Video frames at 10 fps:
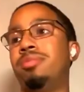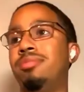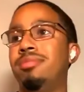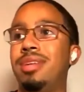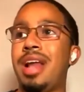
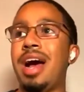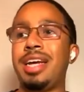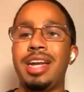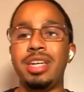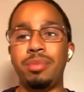not
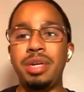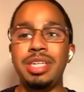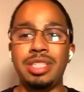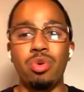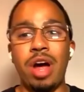get into PT
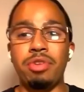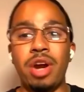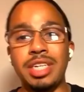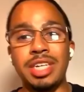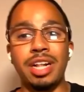school after
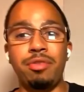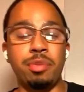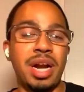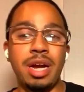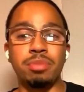I tell
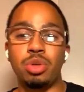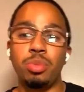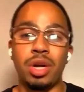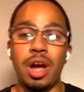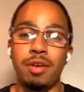everybody I'm super
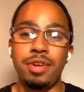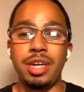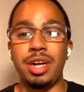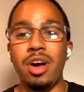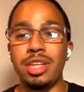confident
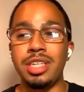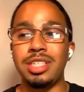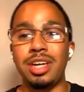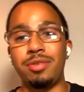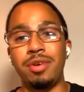and all this
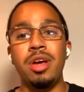stuff,